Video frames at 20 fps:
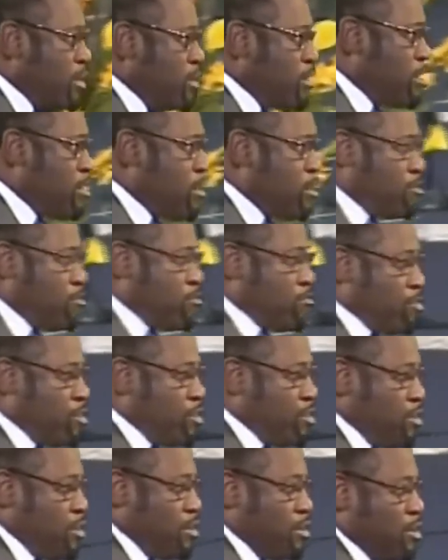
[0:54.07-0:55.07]
country
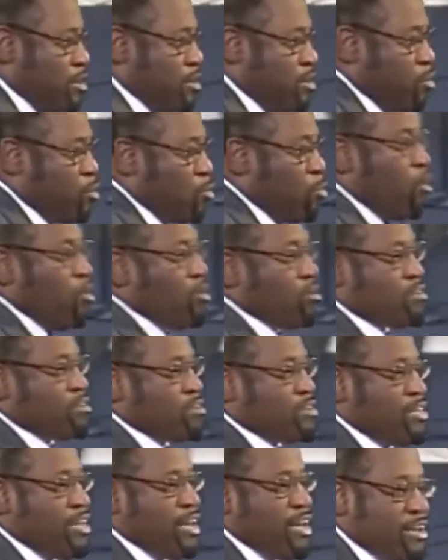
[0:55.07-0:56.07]
want
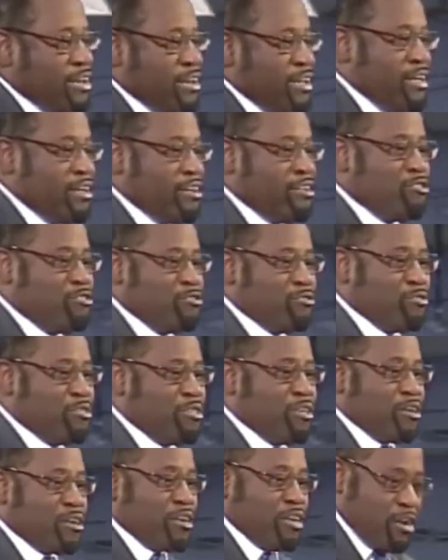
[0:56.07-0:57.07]
to get into
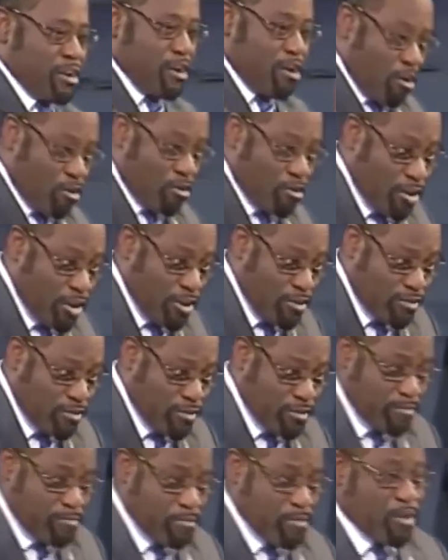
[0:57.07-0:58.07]
the
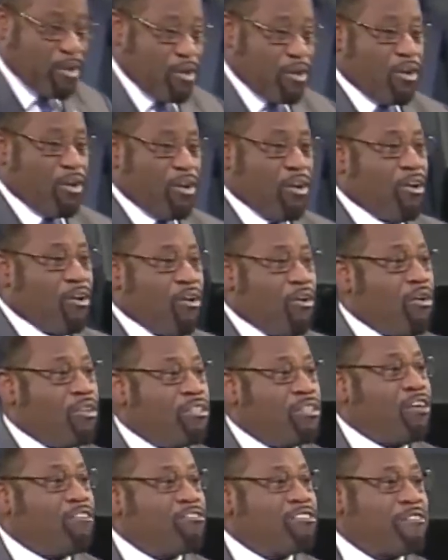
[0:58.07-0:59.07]
Congress or the
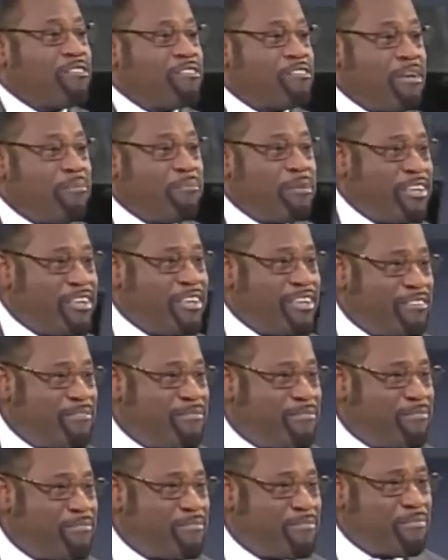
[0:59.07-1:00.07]
House of Assembly.
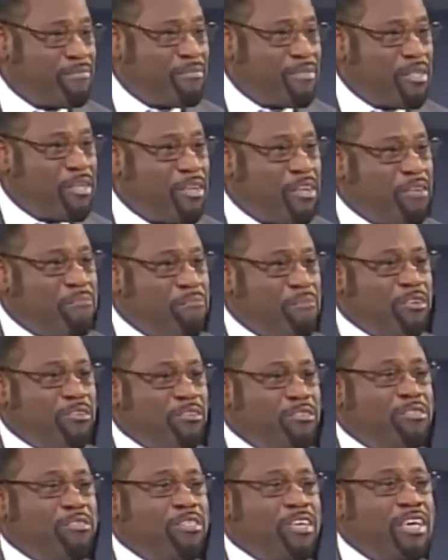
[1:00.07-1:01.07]

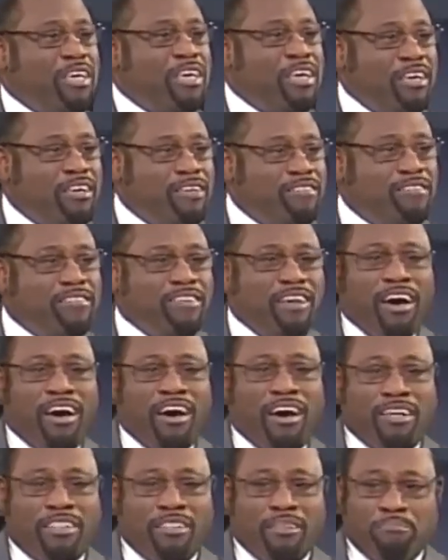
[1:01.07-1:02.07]
Because these
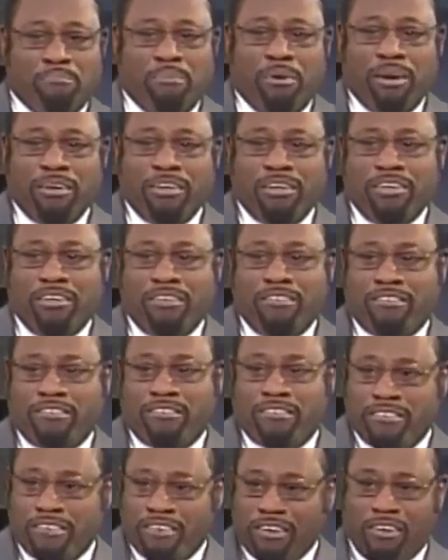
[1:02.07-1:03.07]
are the
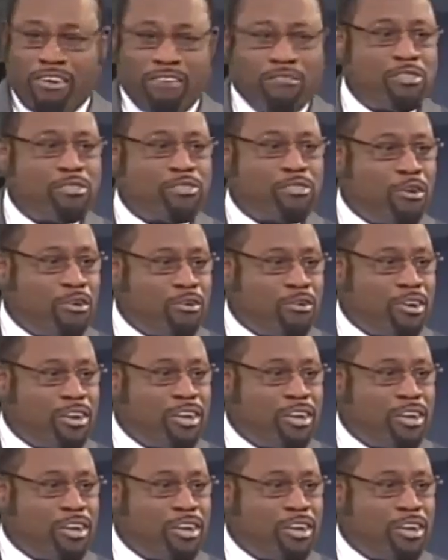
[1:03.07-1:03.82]
bodies of authority